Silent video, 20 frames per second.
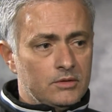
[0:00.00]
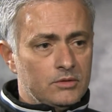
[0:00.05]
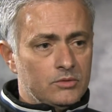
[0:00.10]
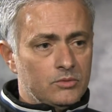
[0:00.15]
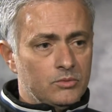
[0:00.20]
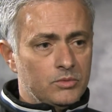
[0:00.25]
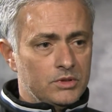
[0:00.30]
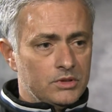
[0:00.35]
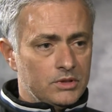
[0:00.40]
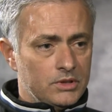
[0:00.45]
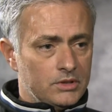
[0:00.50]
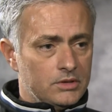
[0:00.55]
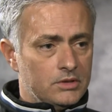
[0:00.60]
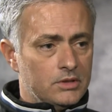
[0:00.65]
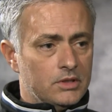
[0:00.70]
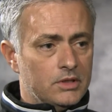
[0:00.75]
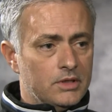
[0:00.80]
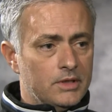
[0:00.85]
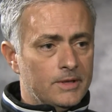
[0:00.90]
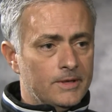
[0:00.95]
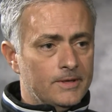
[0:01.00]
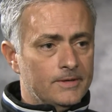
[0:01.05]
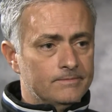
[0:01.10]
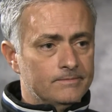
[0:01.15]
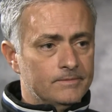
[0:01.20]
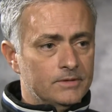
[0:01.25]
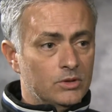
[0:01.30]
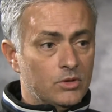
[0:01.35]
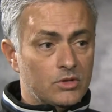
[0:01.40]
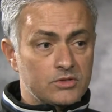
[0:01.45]
We need
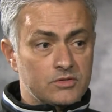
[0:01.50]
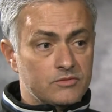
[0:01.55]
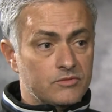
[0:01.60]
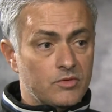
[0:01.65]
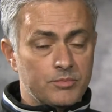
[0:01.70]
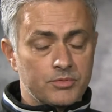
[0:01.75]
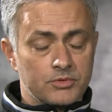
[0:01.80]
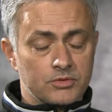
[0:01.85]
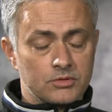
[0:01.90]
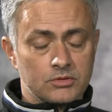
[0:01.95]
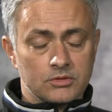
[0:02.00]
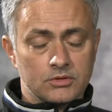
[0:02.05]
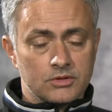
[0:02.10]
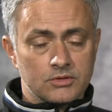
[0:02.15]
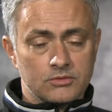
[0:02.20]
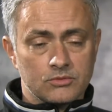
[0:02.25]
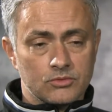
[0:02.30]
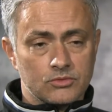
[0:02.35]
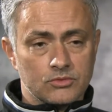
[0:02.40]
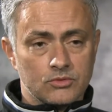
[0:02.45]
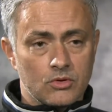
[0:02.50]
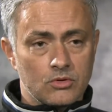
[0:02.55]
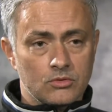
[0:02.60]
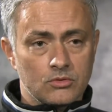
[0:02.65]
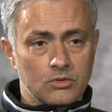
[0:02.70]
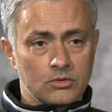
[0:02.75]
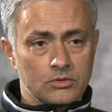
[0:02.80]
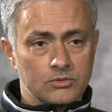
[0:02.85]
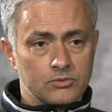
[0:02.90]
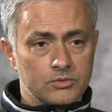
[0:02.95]
lots of opportunities to score goals,